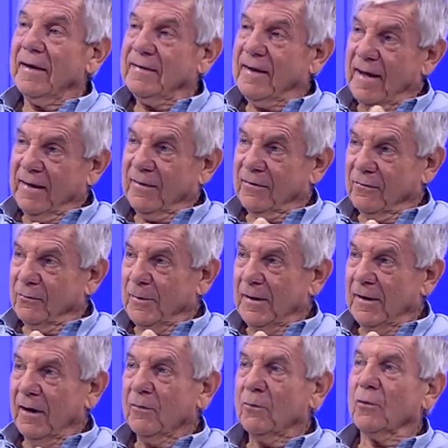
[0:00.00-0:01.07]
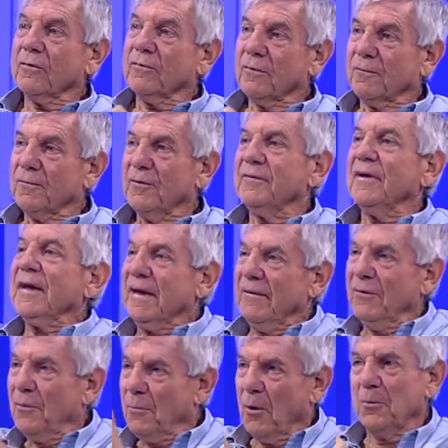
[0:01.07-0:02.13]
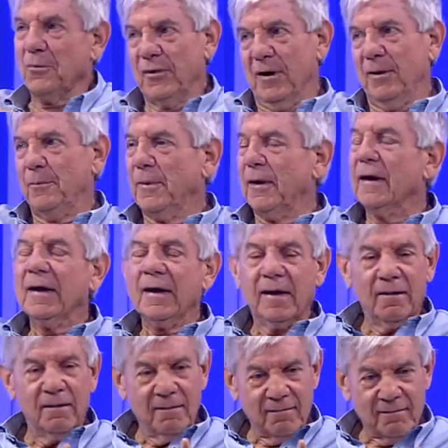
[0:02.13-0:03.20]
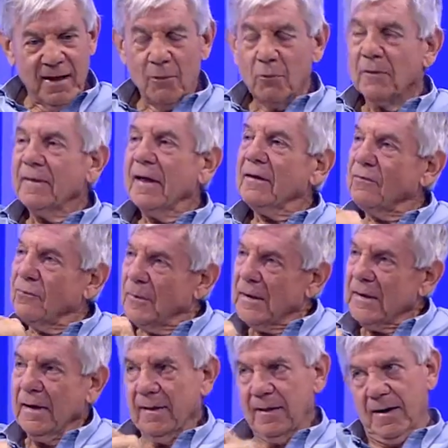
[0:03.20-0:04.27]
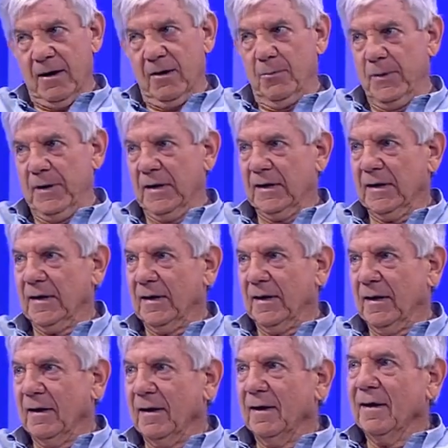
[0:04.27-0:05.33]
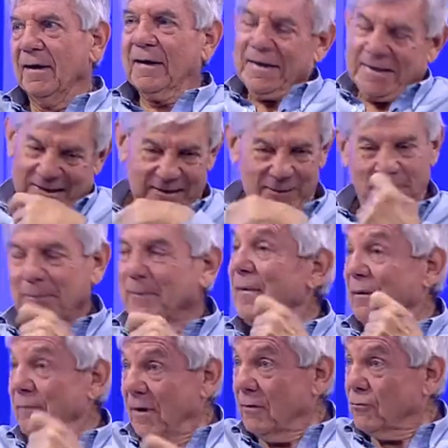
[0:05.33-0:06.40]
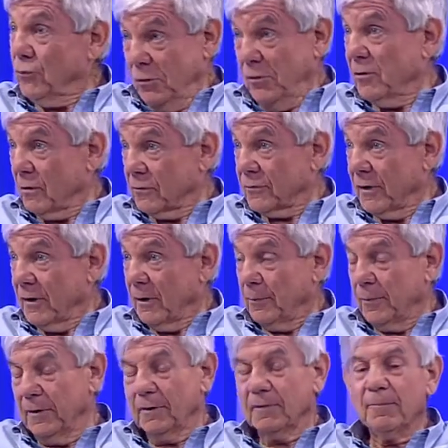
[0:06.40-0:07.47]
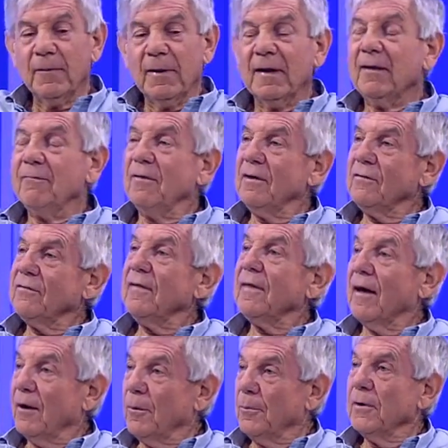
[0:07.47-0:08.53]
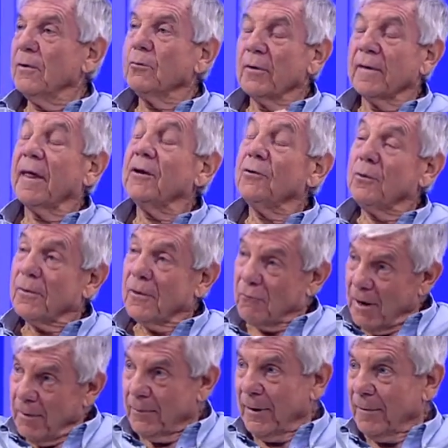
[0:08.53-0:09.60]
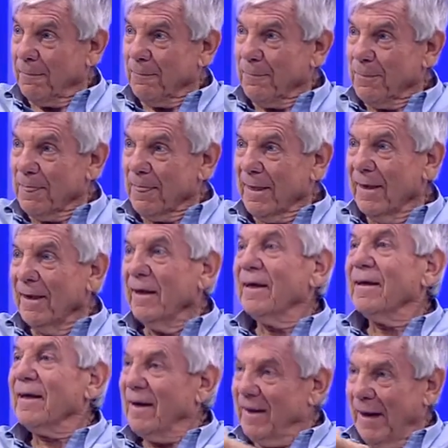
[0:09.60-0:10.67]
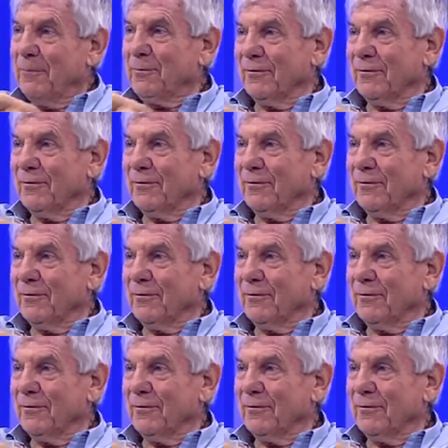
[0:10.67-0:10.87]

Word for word: They take the sweet out. Give What's the mom. first thing? Give it to mom to open. Yes. they want that sweet, they open it. Two year olds can open it. Eventually, they open it. What do they do with the wrapper? Give it to mom.